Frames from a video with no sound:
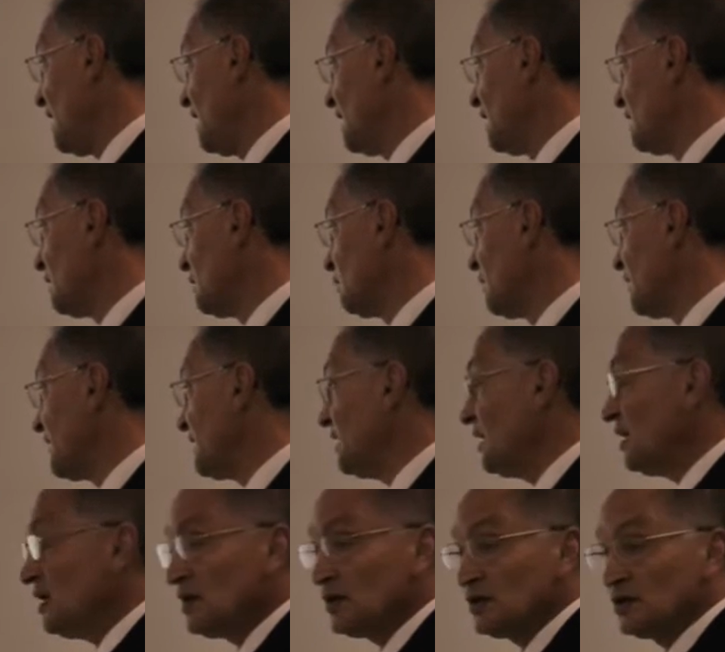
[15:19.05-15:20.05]
We
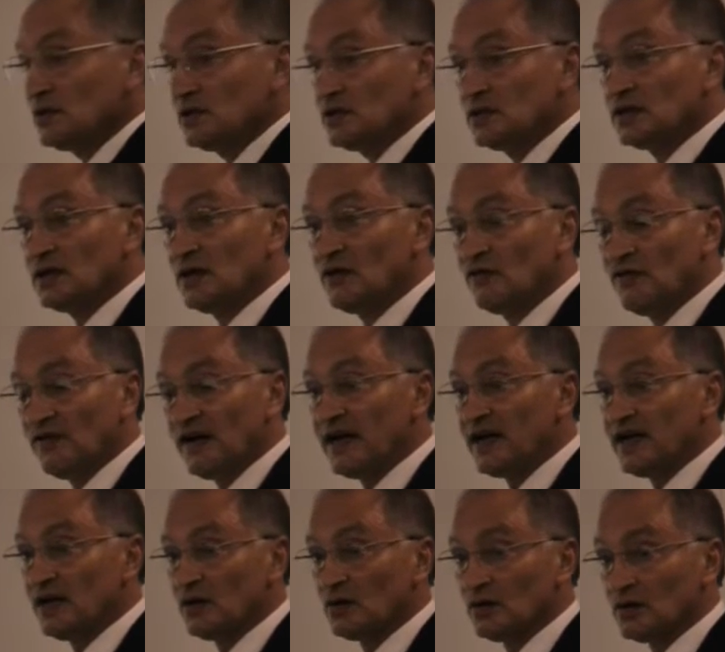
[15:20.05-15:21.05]
convey a